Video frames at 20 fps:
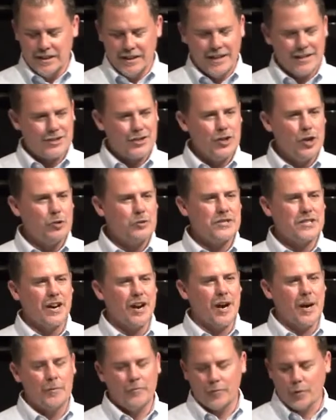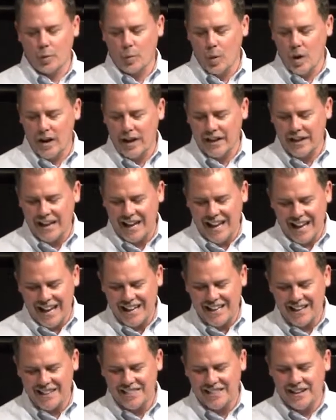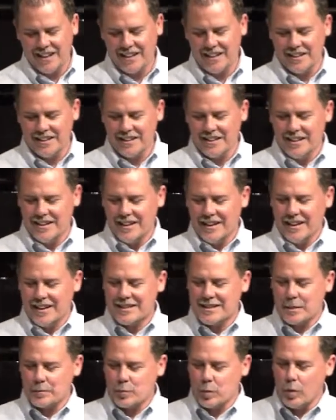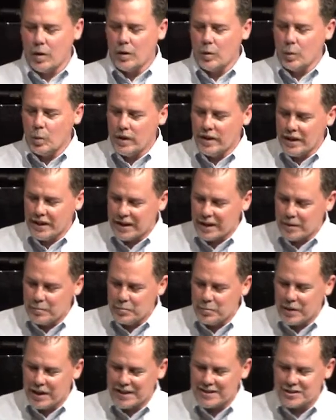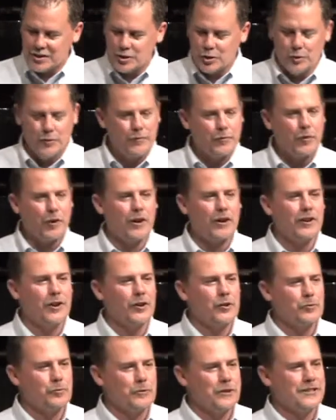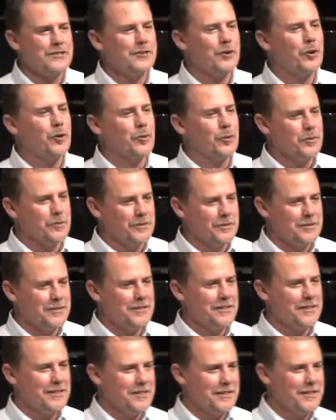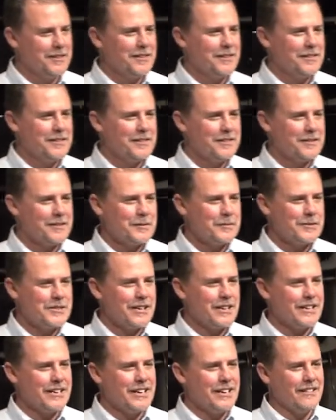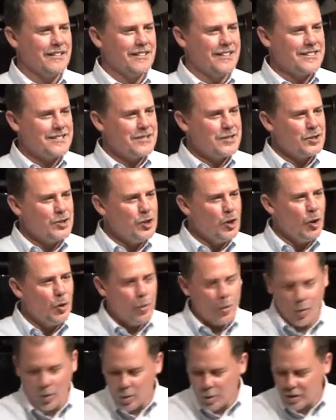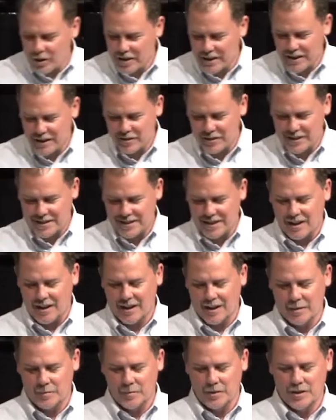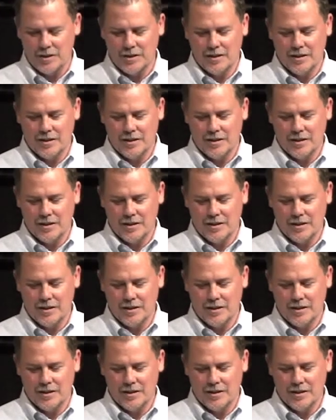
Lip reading: It's no time for weighing anything except what we can best do for our country as a whole." Let me say it again. This is no ordinary time.